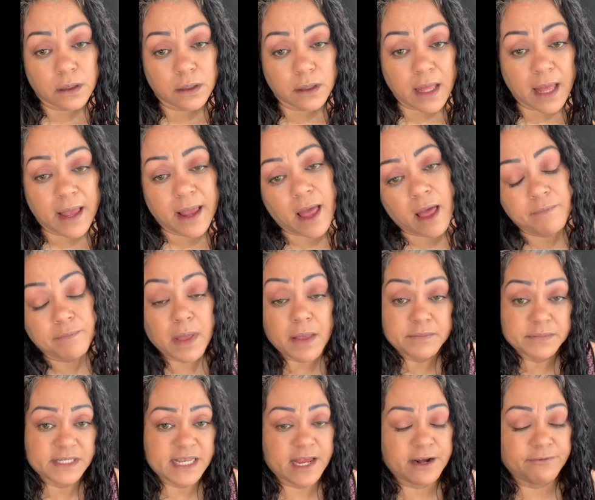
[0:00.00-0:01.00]
I'm
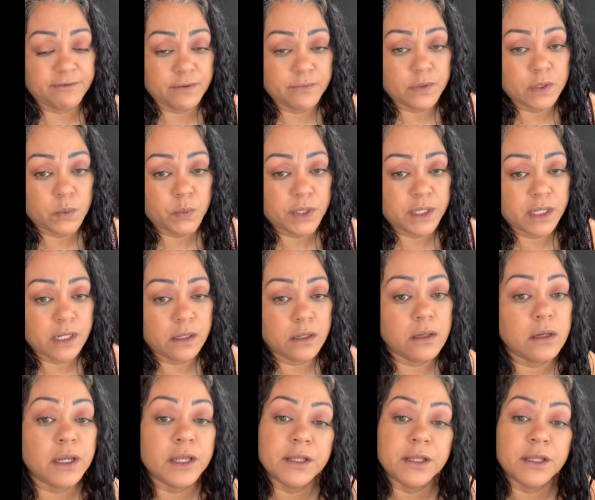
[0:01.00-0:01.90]
satisfied with the way they look,